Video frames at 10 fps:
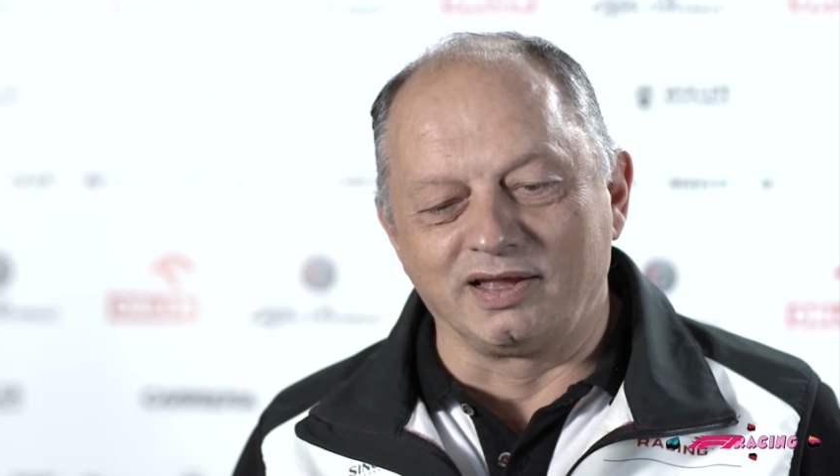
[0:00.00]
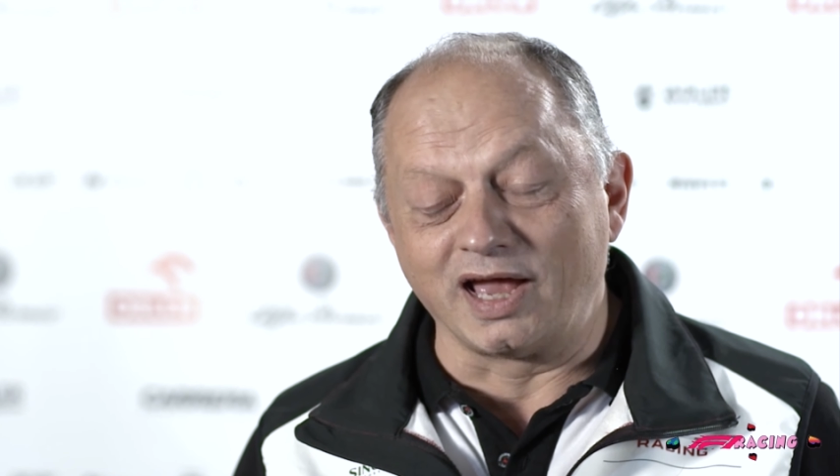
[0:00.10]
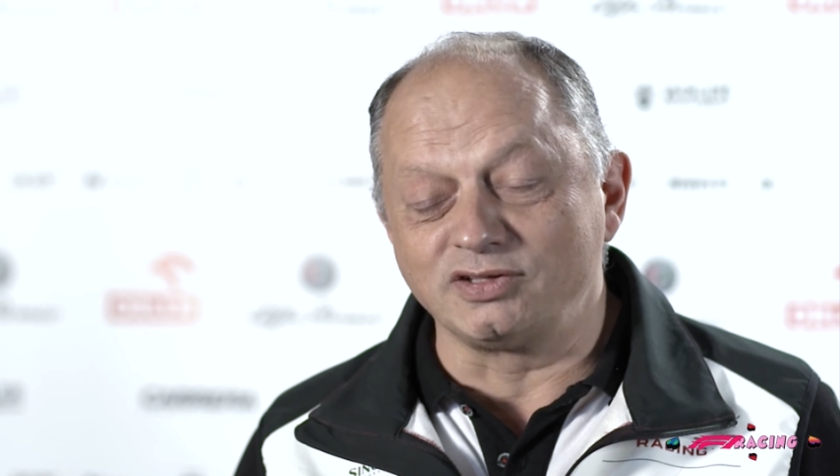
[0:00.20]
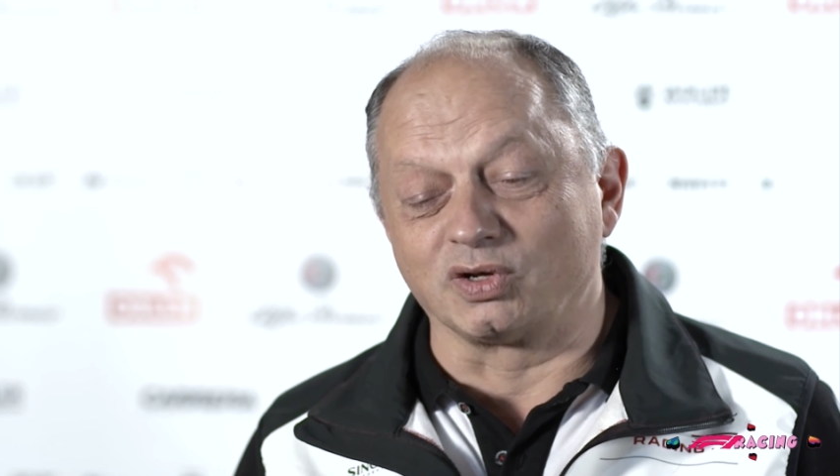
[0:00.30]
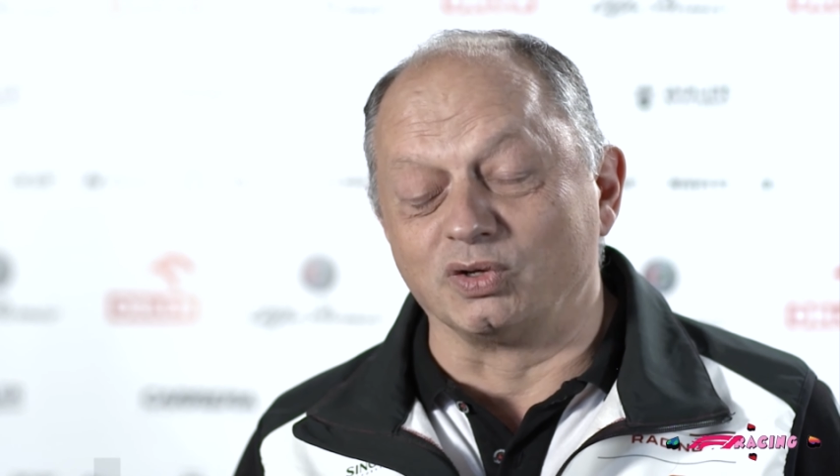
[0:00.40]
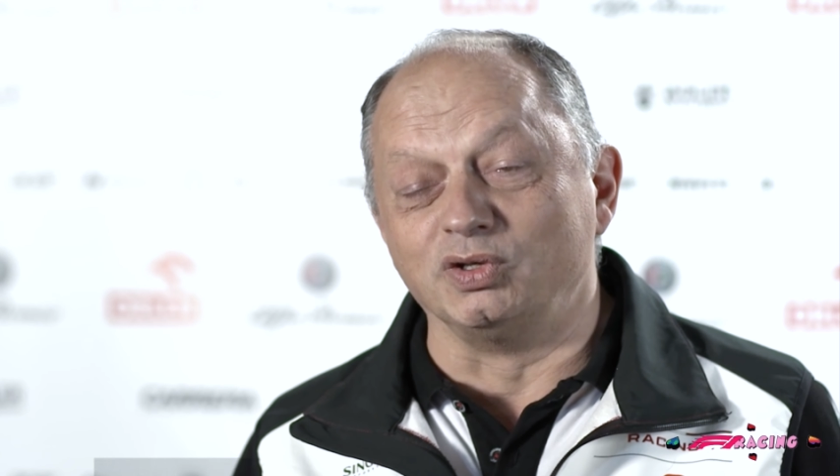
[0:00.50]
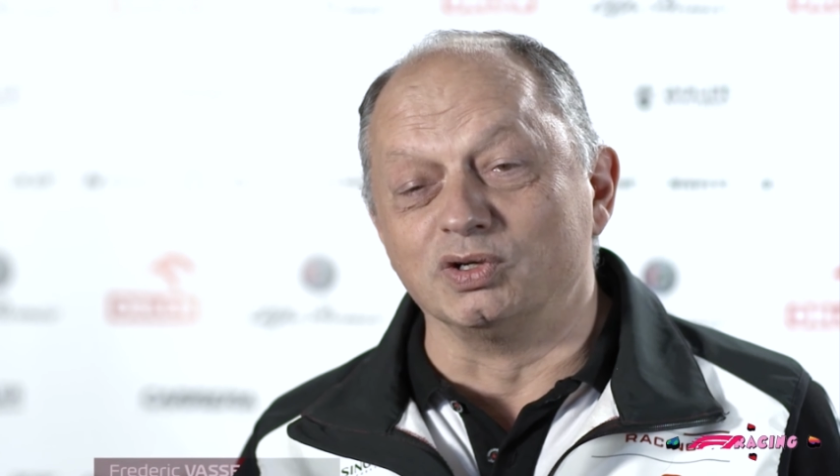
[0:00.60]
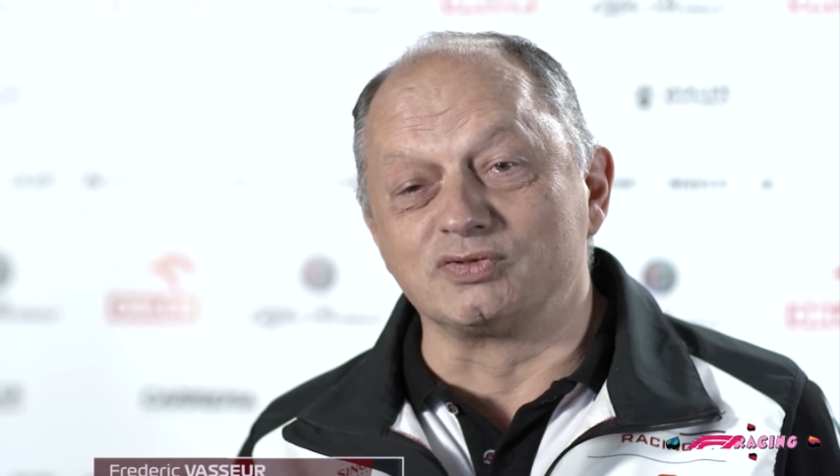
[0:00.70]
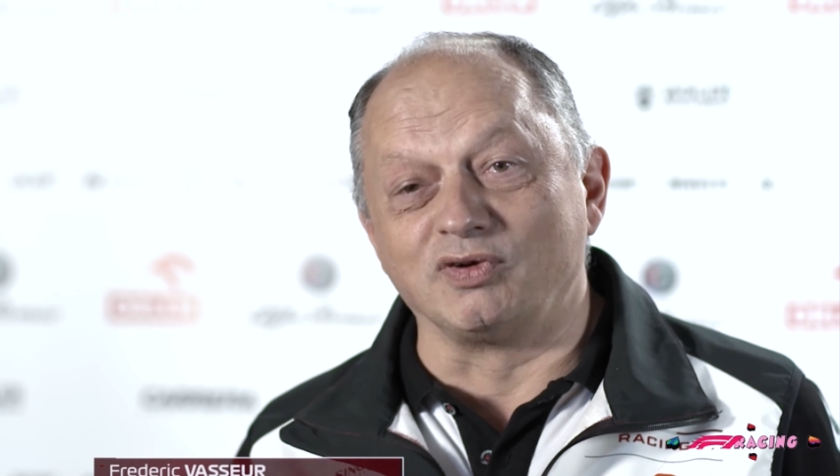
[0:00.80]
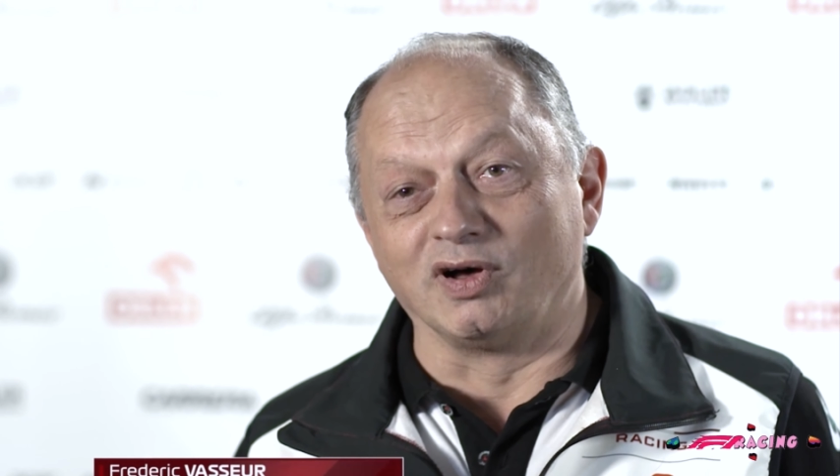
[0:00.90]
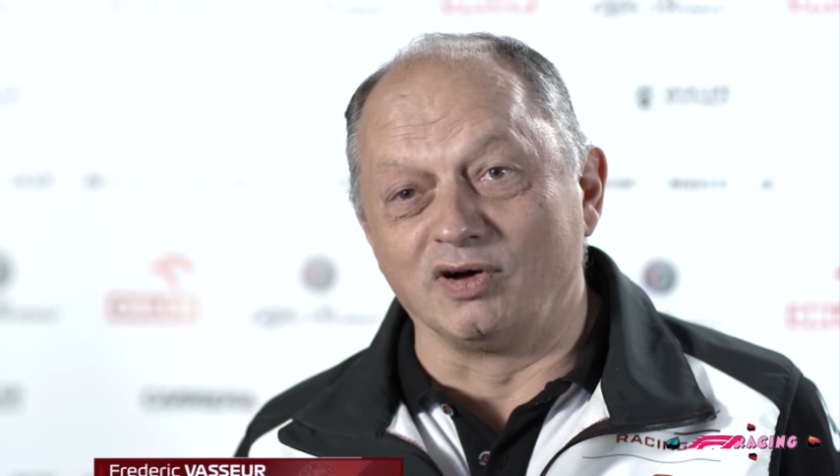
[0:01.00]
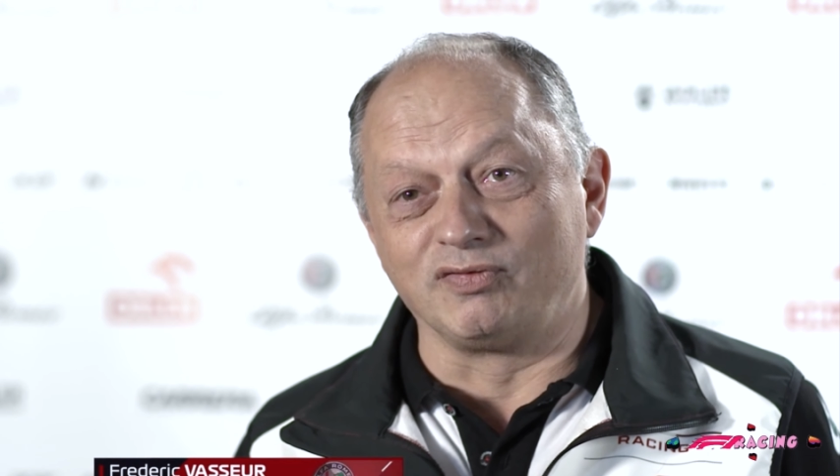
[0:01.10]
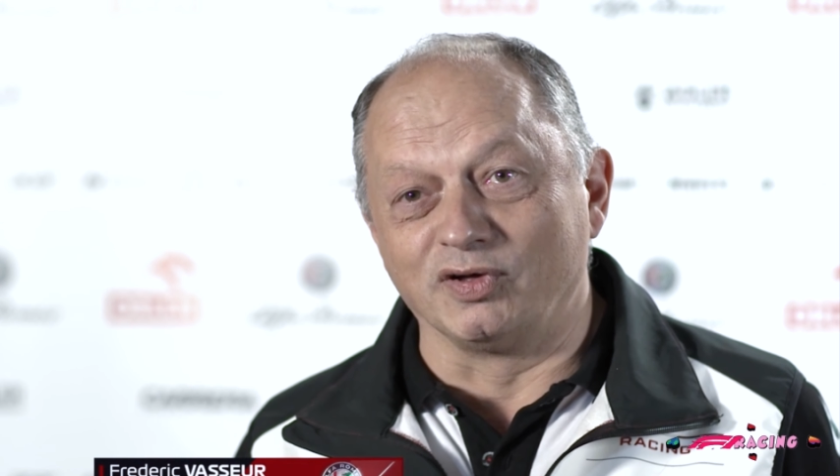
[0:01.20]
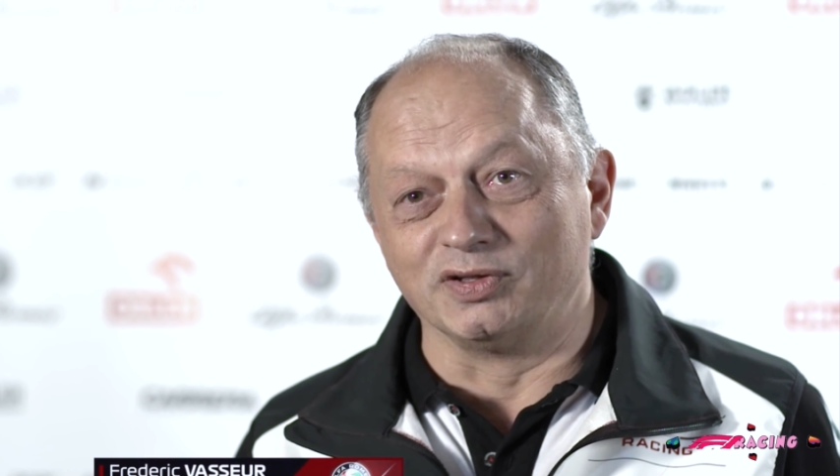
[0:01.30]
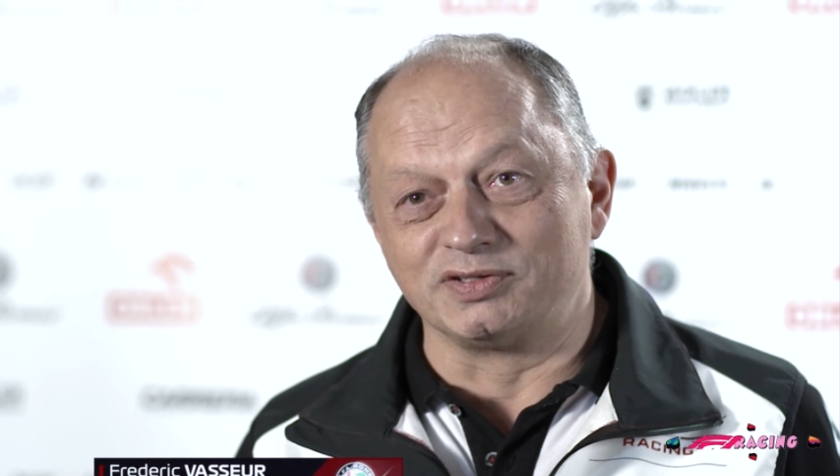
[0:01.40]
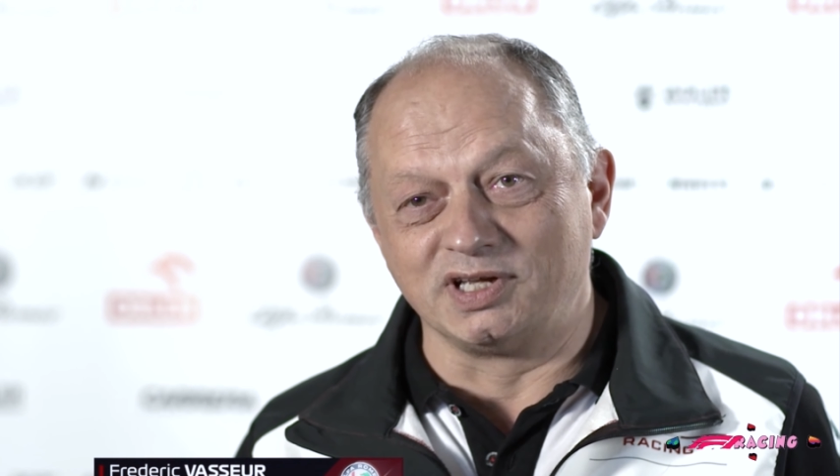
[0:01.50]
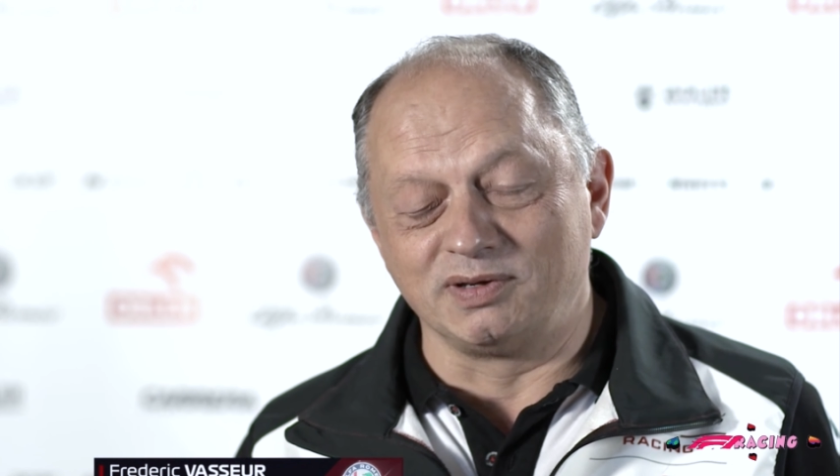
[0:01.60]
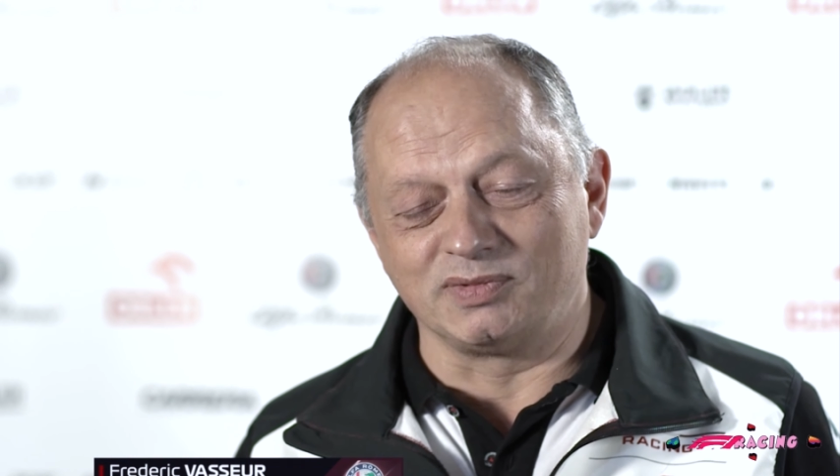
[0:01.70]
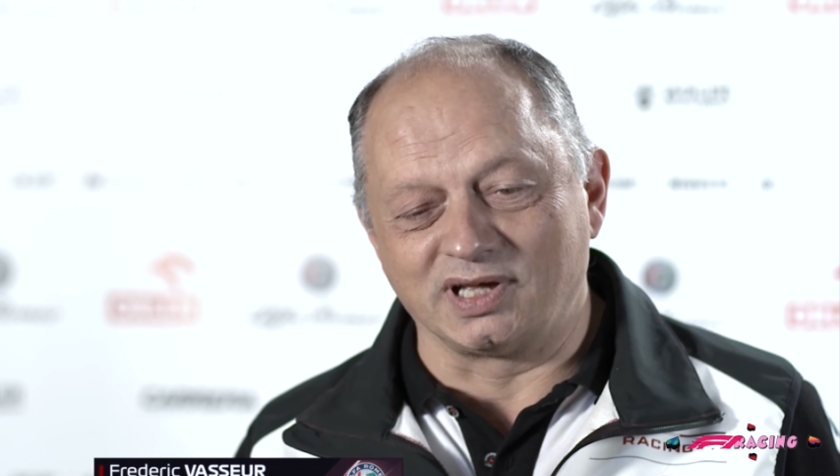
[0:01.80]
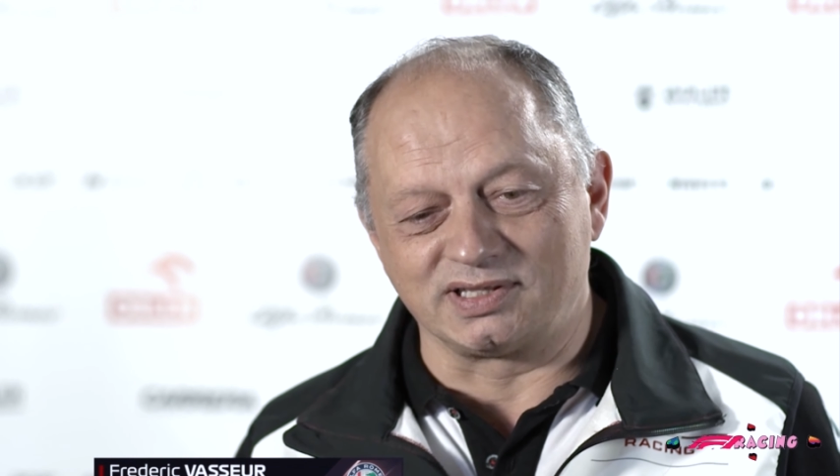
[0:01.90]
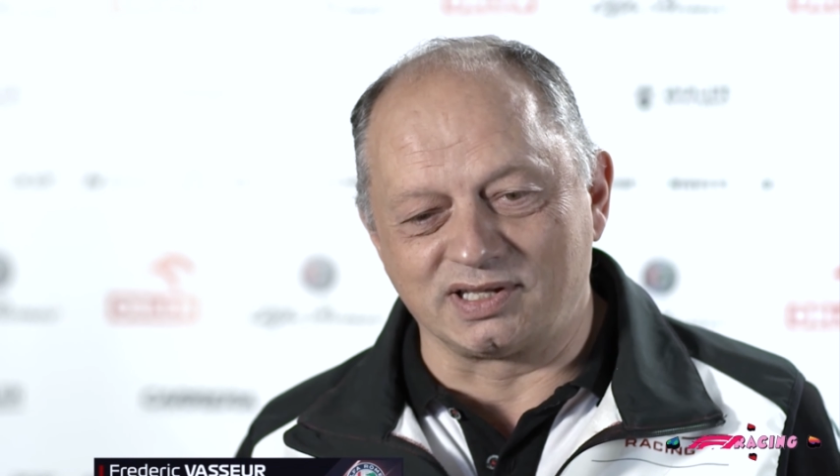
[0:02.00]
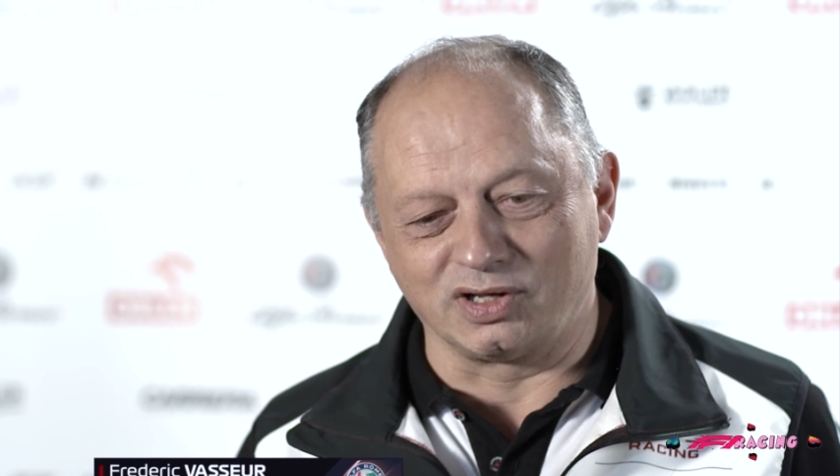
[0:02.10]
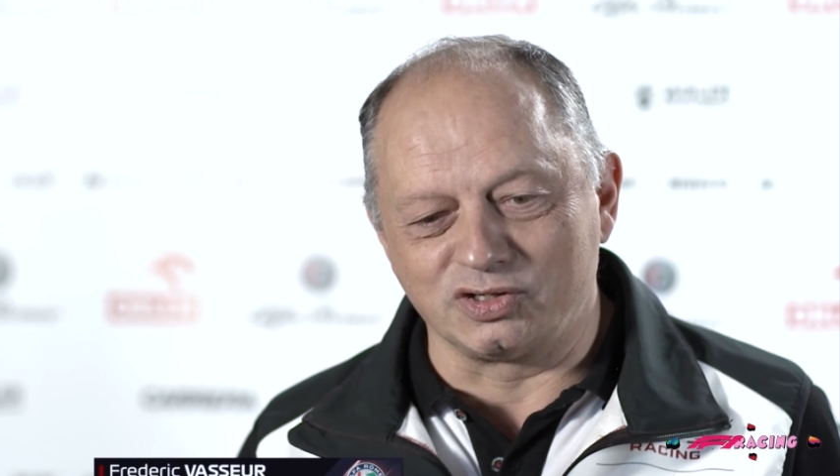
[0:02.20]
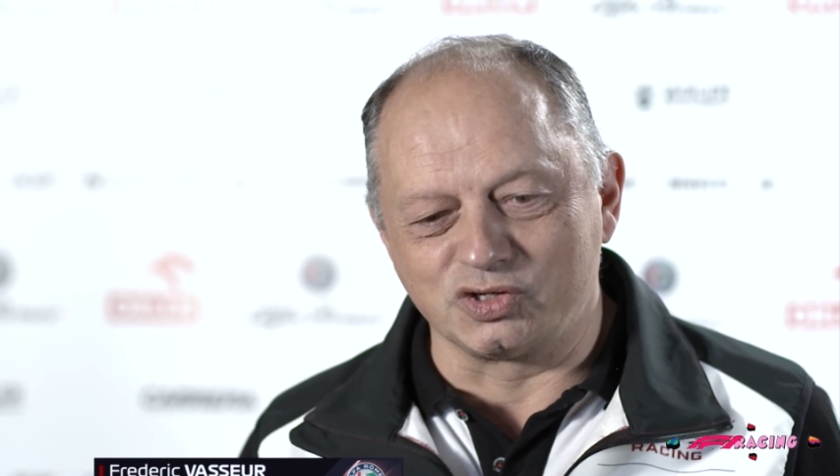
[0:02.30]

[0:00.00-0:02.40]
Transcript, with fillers: Yeah, it's a good news for, for the team that uh,